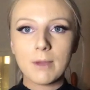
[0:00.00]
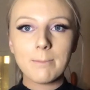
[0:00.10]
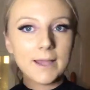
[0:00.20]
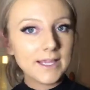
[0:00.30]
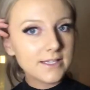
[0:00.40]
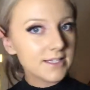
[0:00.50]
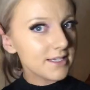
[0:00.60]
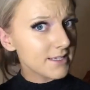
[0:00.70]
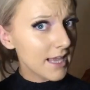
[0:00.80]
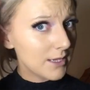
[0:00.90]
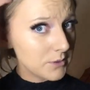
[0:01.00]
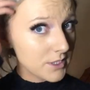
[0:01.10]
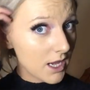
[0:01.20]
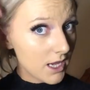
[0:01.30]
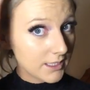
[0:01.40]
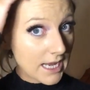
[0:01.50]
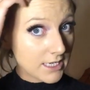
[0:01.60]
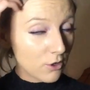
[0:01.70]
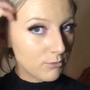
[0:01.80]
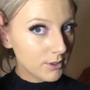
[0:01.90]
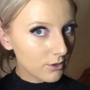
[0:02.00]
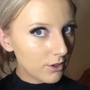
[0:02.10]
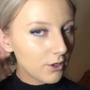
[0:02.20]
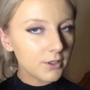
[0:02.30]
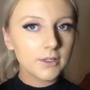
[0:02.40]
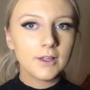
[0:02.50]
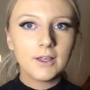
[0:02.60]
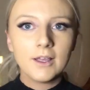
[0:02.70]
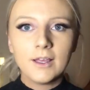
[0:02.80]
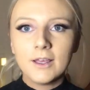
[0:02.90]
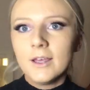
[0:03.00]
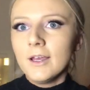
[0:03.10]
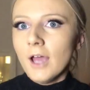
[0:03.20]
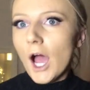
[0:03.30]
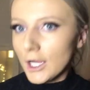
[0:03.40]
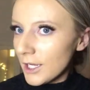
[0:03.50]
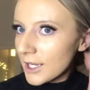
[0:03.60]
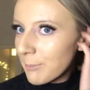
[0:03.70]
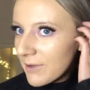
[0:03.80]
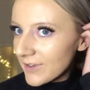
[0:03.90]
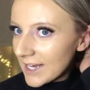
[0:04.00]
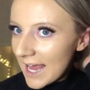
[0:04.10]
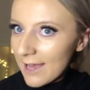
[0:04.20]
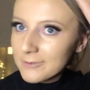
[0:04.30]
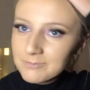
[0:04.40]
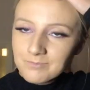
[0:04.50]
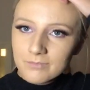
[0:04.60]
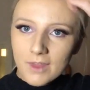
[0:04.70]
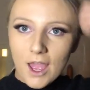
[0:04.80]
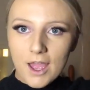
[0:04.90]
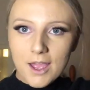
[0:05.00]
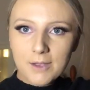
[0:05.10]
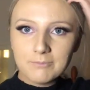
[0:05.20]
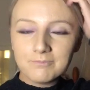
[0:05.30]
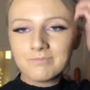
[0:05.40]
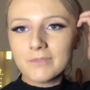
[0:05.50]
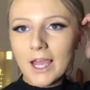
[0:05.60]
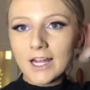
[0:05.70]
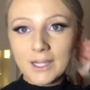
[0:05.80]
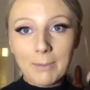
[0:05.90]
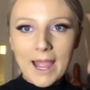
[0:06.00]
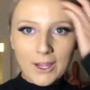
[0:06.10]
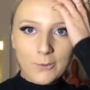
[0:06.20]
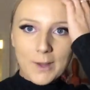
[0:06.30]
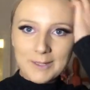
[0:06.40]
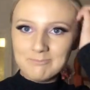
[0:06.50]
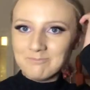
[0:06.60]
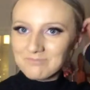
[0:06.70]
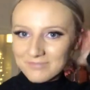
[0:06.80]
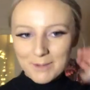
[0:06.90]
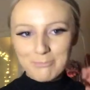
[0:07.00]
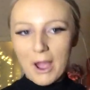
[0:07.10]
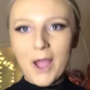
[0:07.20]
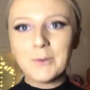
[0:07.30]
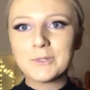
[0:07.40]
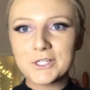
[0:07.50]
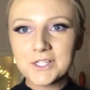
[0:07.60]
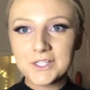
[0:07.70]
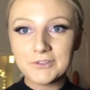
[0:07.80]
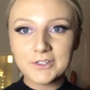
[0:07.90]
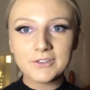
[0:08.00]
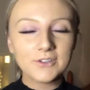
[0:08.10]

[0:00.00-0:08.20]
base is now done, and oh my god, I look like a bit of a clown, like a pale one, but we're just going to ignore